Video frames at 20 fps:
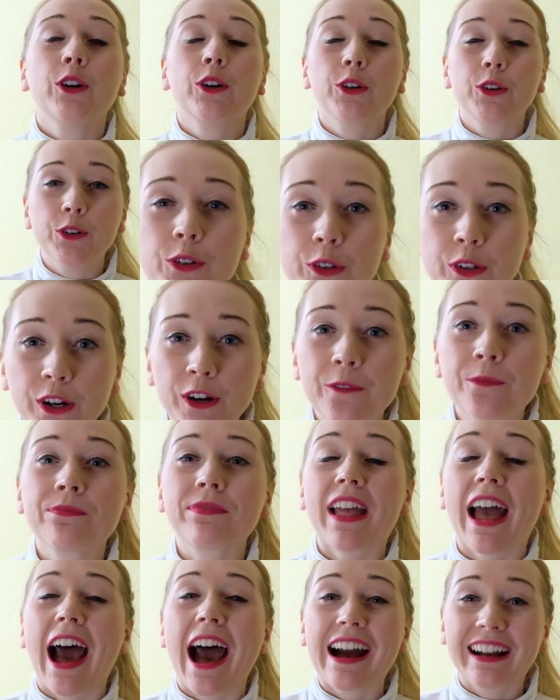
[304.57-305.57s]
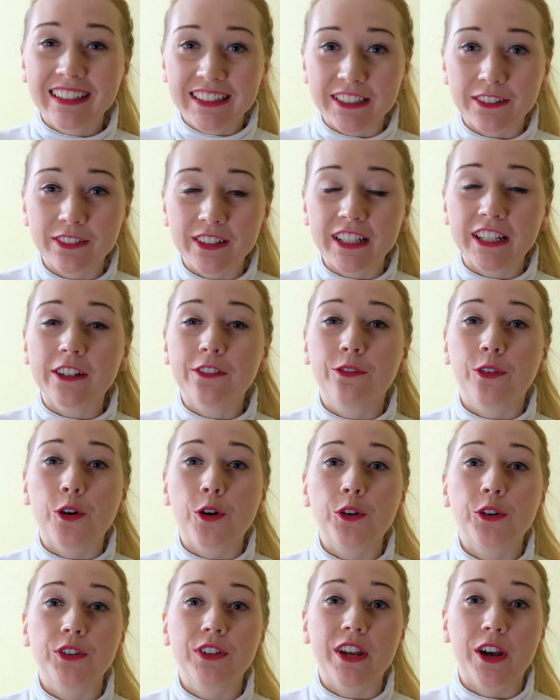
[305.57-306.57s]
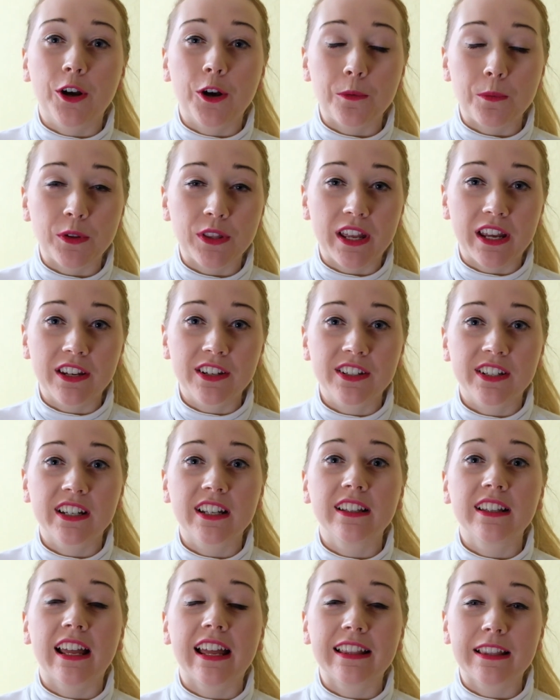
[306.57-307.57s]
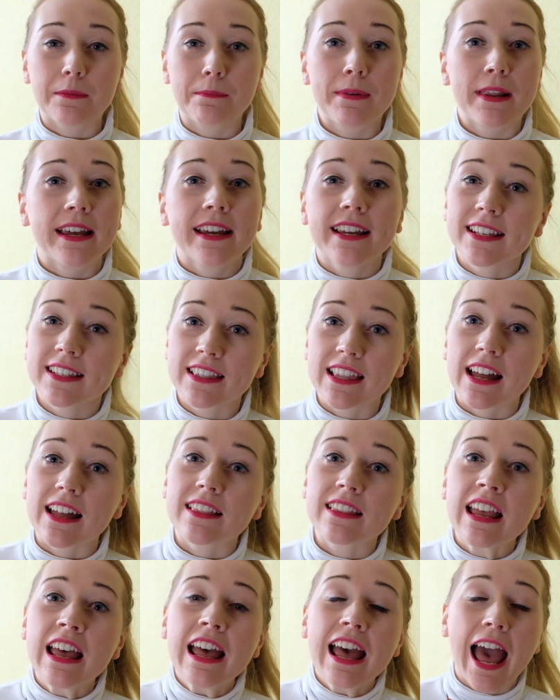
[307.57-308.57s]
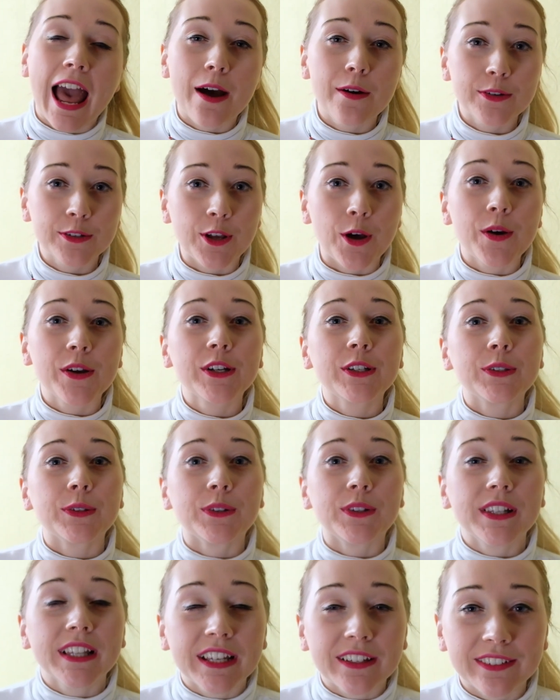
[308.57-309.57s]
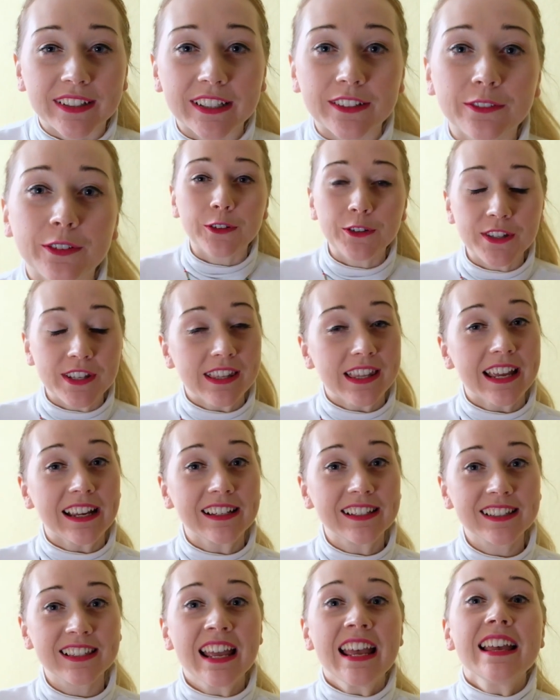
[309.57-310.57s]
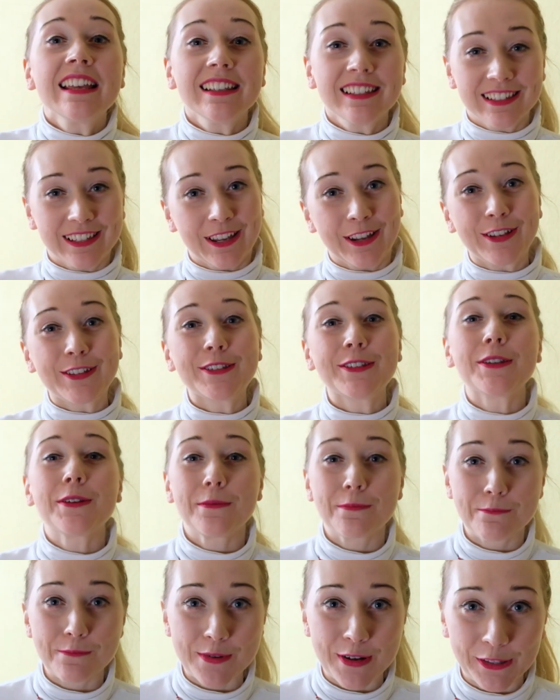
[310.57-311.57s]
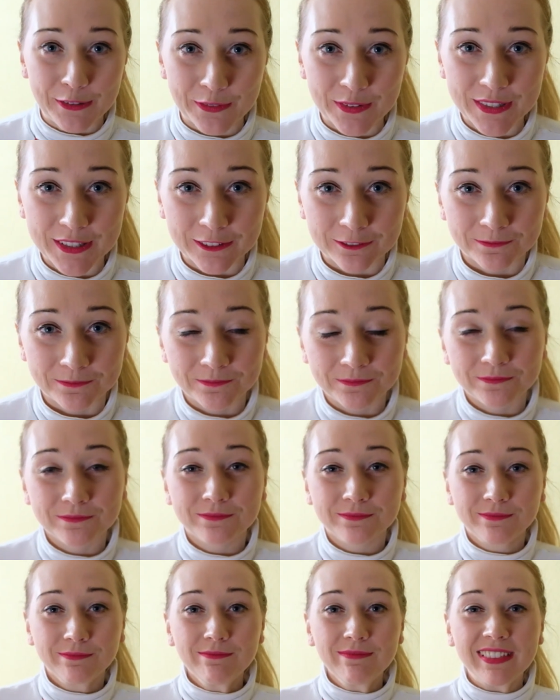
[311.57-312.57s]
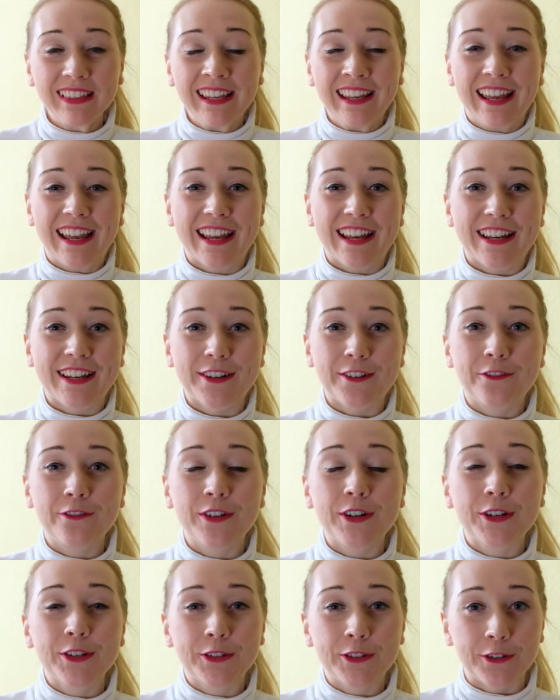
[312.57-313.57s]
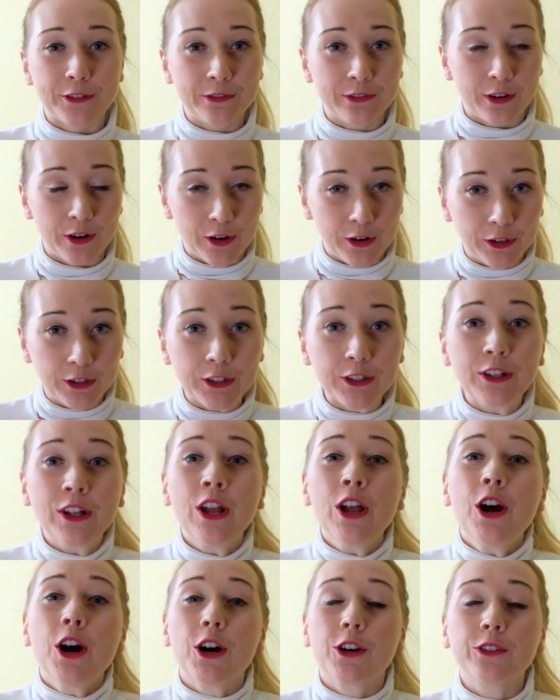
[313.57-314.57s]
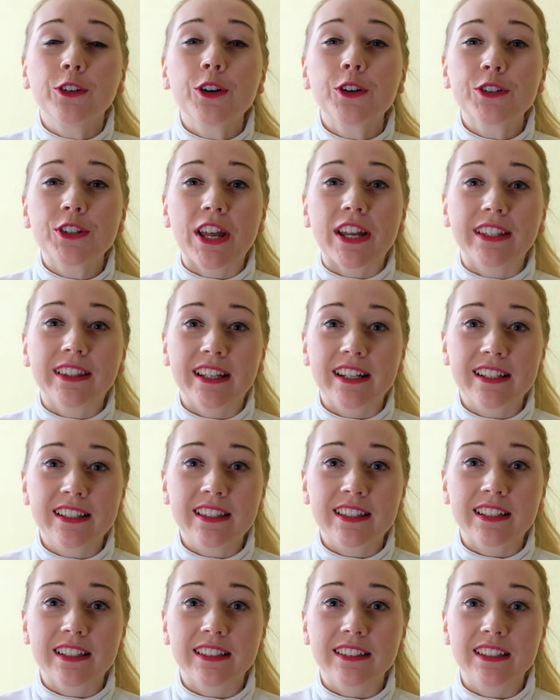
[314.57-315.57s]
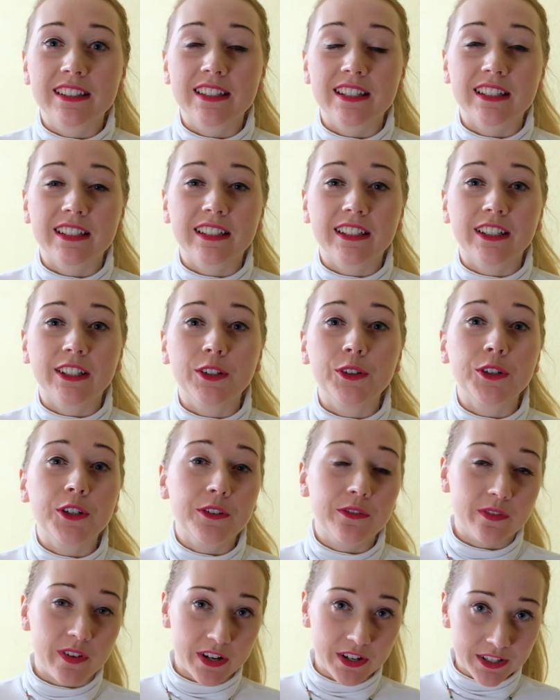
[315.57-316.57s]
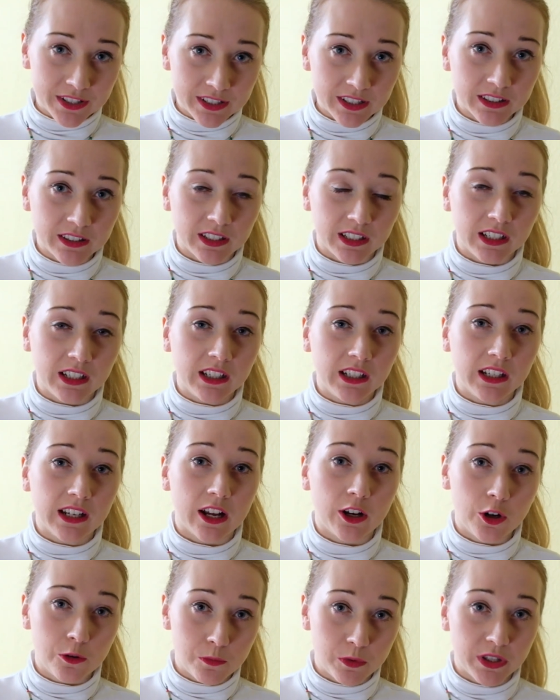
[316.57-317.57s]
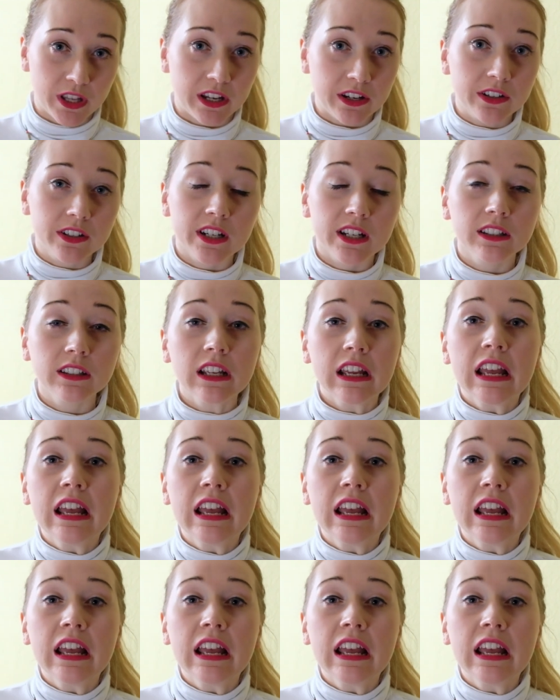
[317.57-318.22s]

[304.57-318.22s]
look actively for the accommodation and the place that I was going to live in for the next 6 months. First of all, of course, I texted the university accommodation,